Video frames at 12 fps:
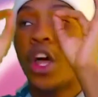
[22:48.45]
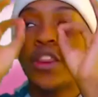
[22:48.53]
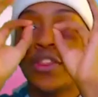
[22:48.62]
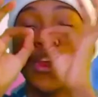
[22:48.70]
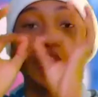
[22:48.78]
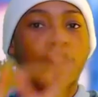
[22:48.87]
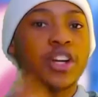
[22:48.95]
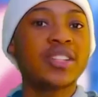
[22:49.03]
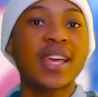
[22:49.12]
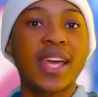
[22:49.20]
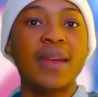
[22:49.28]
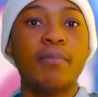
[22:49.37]

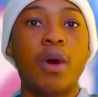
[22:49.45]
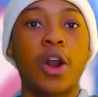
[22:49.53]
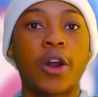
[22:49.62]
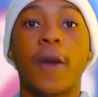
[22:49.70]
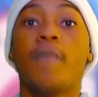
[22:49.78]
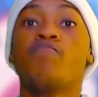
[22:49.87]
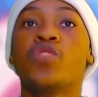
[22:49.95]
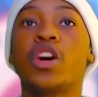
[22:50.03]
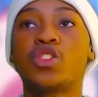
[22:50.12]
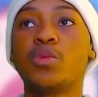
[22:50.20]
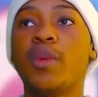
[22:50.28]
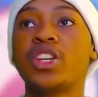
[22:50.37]
30-second mark.
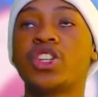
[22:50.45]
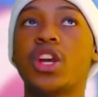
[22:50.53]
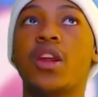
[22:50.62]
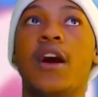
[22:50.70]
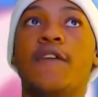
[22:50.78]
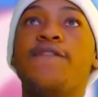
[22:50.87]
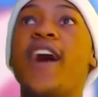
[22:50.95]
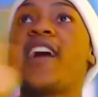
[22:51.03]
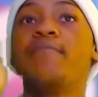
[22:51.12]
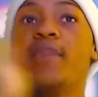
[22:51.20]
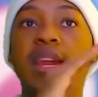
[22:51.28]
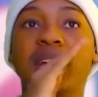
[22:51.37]
Not to mention
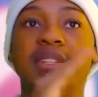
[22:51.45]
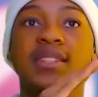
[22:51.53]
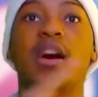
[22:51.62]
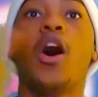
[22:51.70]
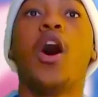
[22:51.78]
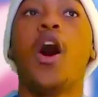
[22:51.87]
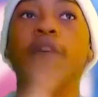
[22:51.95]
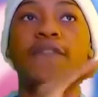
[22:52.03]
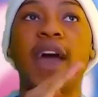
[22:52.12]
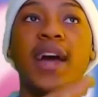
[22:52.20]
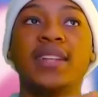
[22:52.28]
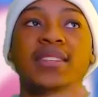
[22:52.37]
5 minutes of
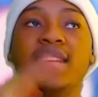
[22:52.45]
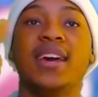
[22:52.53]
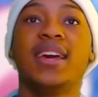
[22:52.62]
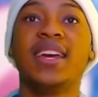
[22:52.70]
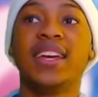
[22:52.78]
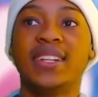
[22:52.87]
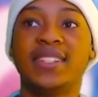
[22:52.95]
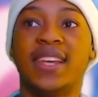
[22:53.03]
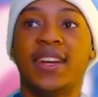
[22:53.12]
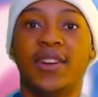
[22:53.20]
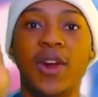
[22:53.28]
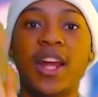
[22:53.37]
that is
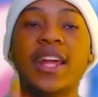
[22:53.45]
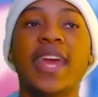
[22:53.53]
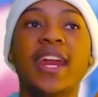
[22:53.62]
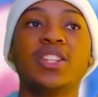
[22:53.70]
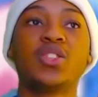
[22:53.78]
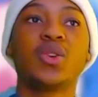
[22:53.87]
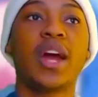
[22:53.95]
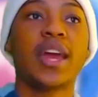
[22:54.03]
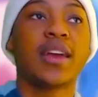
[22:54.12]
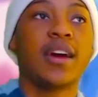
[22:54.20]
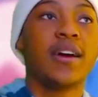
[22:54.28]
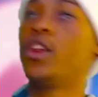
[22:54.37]
relegated to
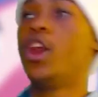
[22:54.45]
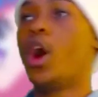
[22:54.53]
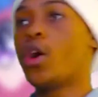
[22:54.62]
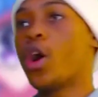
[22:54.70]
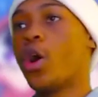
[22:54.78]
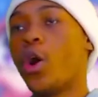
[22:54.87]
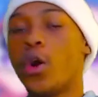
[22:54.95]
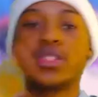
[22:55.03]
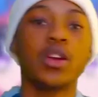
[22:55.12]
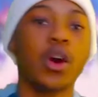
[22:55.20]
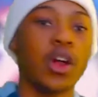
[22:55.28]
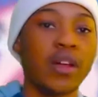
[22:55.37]
like logos
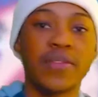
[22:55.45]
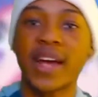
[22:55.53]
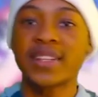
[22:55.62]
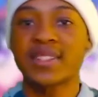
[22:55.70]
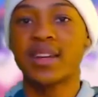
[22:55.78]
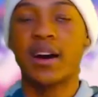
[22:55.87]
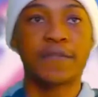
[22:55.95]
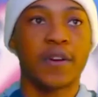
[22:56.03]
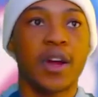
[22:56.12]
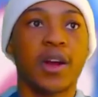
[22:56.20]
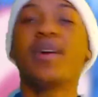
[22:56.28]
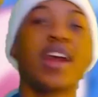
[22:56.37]
and all of that stuff.
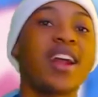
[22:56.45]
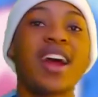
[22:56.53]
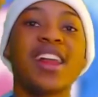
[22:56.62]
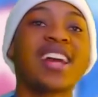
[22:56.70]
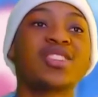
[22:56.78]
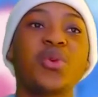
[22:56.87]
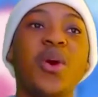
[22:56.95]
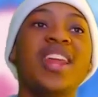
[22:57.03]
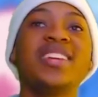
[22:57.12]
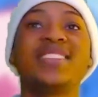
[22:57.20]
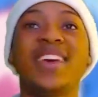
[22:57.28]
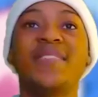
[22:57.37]
But around like
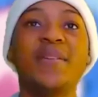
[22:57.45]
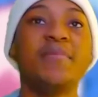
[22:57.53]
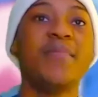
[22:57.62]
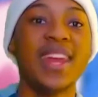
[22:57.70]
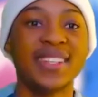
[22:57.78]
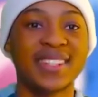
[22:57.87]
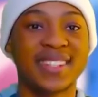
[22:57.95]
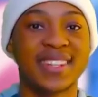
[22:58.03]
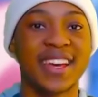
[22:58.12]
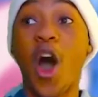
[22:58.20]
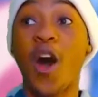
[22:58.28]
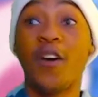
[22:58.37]
27
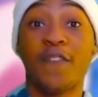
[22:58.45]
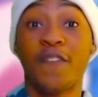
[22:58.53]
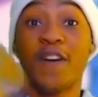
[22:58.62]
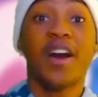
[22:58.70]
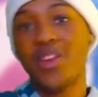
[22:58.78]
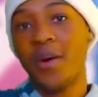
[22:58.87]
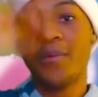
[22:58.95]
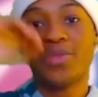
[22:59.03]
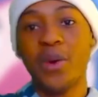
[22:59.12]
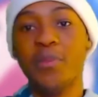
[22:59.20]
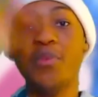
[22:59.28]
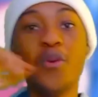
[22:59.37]
minutes of the
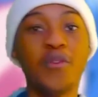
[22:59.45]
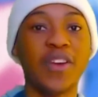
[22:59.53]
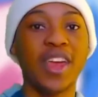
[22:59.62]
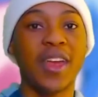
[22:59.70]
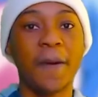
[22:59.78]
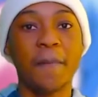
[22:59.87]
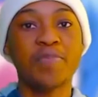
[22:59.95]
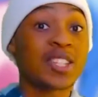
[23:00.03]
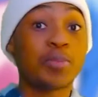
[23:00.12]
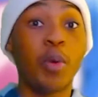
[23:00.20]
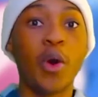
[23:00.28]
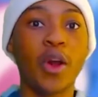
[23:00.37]
movie
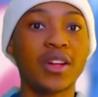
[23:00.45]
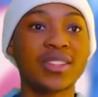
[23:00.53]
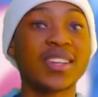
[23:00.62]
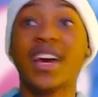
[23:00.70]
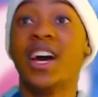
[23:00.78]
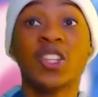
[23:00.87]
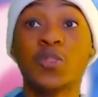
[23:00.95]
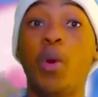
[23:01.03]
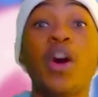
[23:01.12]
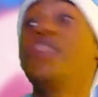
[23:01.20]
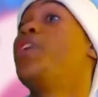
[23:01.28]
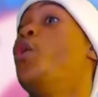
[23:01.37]
spoiled
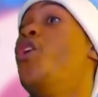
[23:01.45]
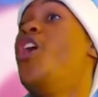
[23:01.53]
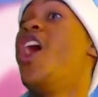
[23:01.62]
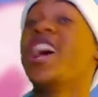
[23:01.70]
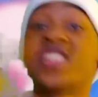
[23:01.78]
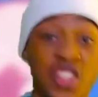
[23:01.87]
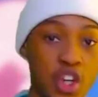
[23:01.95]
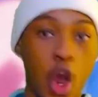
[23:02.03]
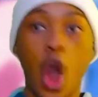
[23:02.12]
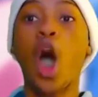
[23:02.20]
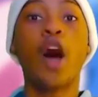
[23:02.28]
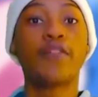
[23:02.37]
the rest
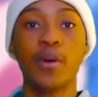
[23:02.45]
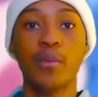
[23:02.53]
of